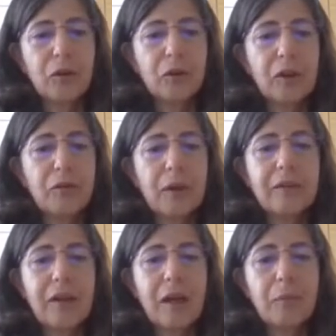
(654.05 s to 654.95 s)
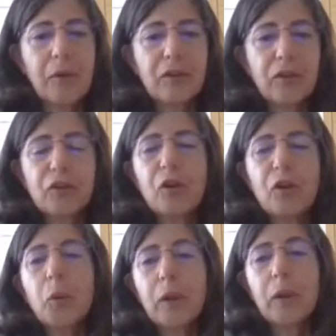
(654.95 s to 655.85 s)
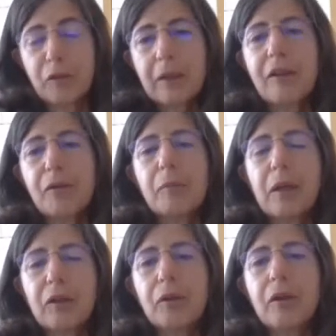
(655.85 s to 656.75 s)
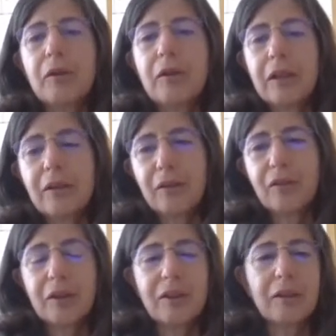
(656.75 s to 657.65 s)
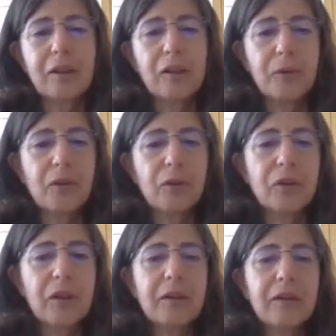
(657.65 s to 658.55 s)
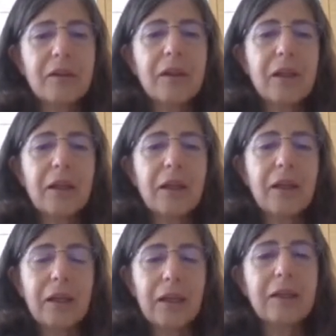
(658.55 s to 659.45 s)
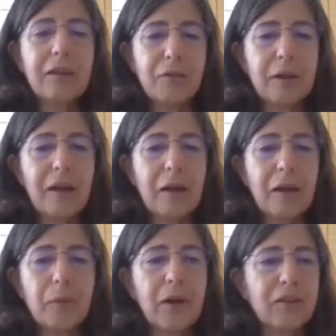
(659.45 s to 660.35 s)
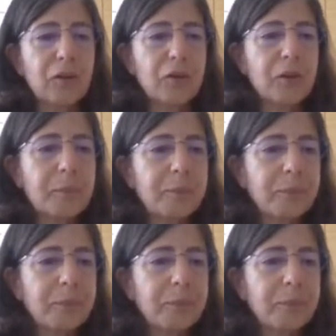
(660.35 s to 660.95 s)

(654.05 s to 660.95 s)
So different type of actions. So we expect different maturity in the research and innovation content in different type of actions.